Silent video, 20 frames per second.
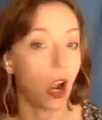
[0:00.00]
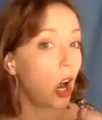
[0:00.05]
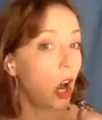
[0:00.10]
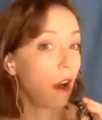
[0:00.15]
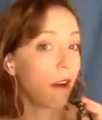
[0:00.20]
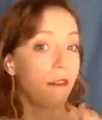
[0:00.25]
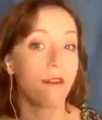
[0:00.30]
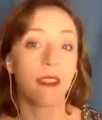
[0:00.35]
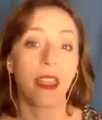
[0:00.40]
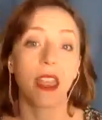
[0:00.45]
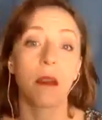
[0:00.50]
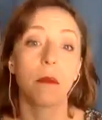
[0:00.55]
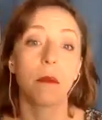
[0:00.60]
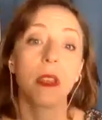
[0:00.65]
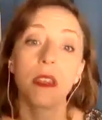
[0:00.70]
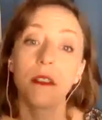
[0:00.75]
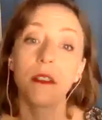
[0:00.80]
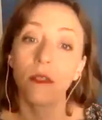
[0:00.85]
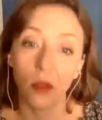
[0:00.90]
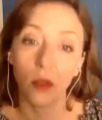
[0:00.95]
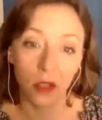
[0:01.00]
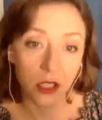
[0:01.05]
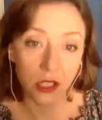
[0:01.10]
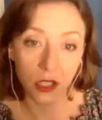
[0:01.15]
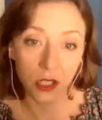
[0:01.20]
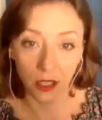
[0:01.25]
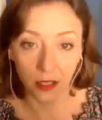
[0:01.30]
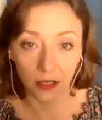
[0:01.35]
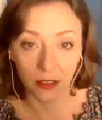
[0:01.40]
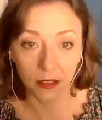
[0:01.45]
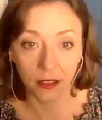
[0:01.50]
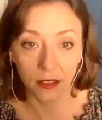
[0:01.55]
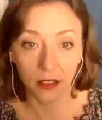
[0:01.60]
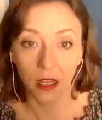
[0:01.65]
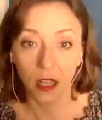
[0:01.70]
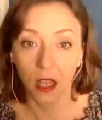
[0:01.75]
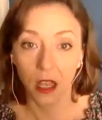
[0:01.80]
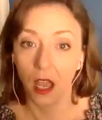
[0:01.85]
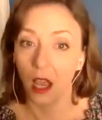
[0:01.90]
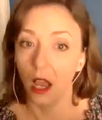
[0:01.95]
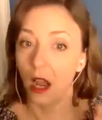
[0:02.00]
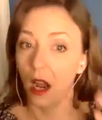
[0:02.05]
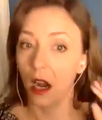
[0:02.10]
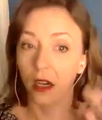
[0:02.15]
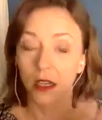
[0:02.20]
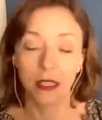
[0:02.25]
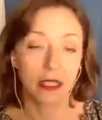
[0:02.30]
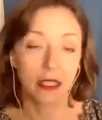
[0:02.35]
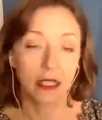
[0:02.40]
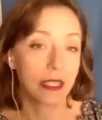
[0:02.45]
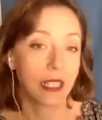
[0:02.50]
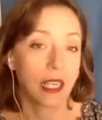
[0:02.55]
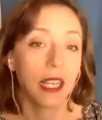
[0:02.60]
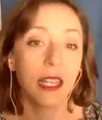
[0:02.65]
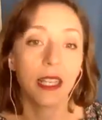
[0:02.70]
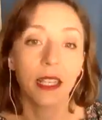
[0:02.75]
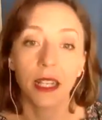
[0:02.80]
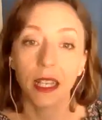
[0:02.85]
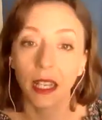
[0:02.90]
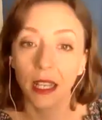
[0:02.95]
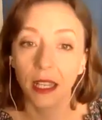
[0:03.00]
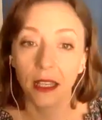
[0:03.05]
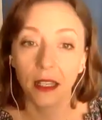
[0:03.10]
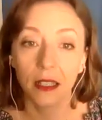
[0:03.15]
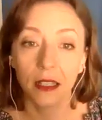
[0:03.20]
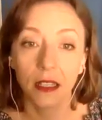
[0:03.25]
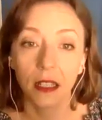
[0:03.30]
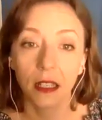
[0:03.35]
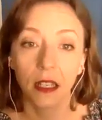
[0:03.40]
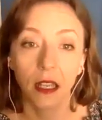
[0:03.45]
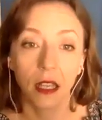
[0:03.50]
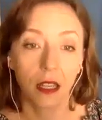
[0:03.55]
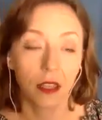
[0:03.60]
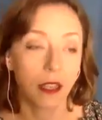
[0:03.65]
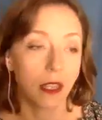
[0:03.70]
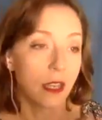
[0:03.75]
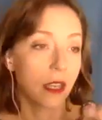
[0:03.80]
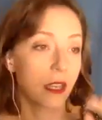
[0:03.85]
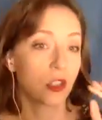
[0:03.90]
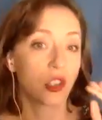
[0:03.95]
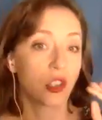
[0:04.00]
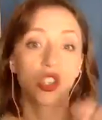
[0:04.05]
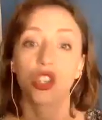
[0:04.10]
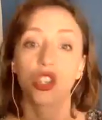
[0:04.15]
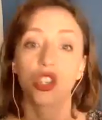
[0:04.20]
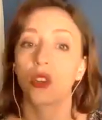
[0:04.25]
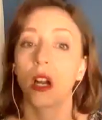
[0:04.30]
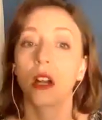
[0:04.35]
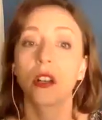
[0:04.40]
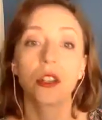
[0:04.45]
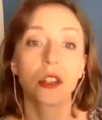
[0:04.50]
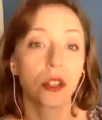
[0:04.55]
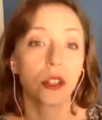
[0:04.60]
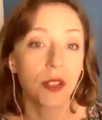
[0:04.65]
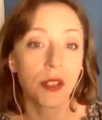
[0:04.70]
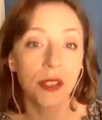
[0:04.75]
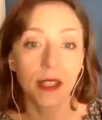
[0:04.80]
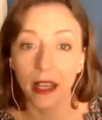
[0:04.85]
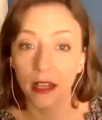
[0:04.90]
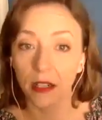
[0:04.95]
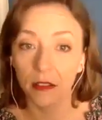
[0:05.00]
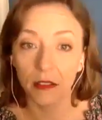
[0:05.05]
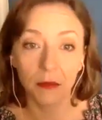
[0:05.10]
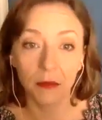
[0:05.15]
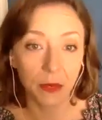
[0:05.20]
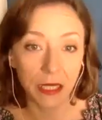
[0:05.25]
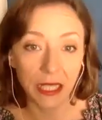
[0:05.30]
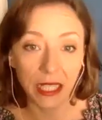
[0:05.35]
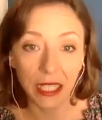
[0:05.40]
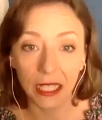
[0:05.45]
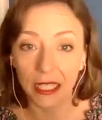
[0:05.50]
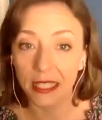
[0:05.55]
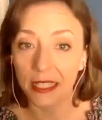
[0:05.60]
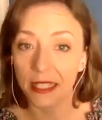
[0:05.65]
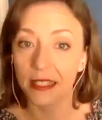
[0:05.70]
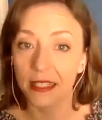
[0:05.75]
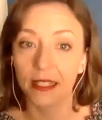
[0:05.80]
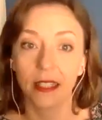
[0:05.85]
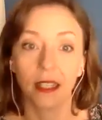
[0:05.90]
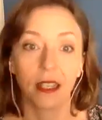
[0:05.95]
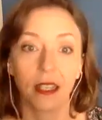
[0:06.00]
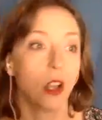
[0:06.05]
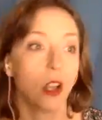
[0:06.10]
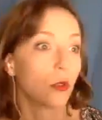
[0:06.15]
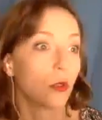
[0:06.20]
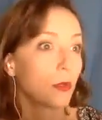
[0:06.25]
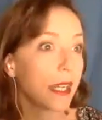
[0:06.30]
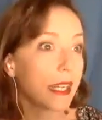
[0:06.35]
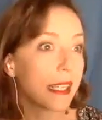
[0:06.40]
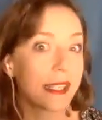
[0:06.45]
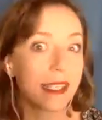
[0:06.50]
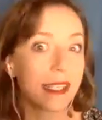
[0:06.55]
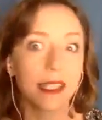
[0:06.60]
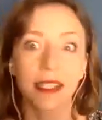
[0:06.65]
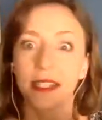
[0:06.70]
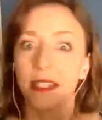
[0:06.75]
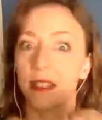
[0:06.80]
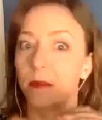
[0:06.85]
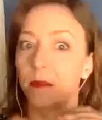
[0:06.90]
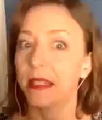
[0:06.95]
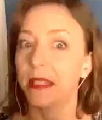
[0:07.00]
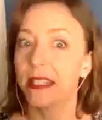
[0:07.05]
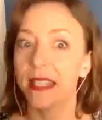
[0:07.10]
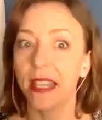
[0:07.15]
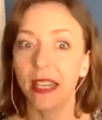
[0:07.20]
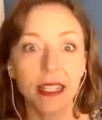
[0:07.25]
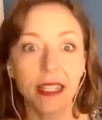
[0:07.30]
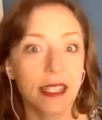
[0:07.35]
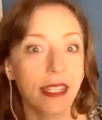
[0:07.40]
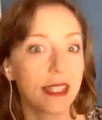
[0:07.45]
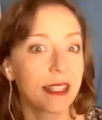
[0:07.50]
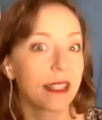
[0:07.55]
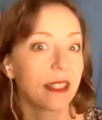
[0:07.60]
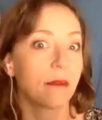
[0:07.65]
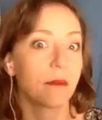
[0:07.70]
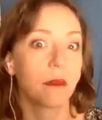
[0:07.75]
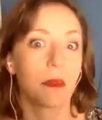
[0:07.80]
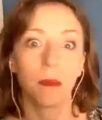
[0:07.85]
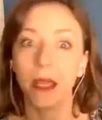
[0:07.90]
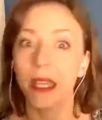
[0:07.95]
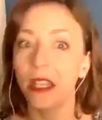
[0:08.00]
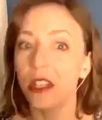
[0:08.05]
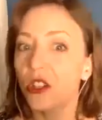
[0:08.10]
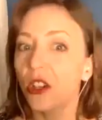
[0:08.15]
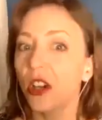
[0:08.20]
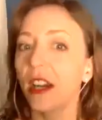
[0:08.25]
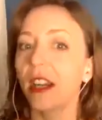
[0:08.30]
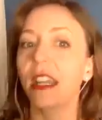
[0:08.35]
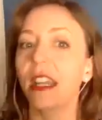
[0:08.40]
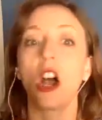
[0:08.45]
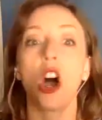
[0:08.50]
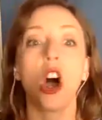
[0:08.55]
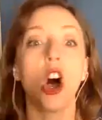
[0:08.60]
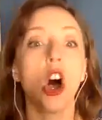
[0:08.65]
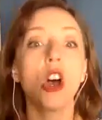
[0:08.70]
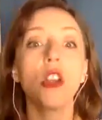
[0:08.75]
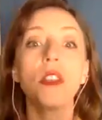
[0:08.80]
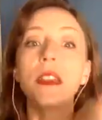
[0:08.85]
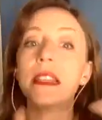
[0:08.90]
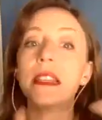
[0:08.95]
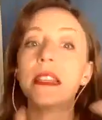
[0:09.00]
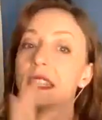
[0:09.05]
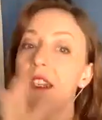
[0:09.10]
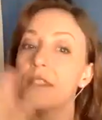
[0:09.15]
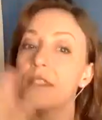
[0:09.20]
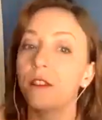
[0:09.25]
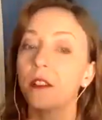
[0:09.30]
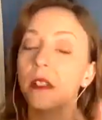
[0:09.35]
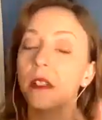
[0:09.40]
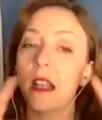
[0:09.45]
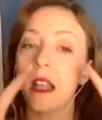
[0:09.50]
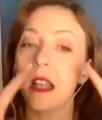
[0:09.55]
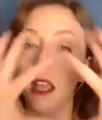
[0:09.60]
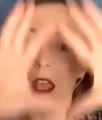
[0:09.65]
Our family of origin, our society, the structures that are in place, racism, sexism, the patriarchy, all these different,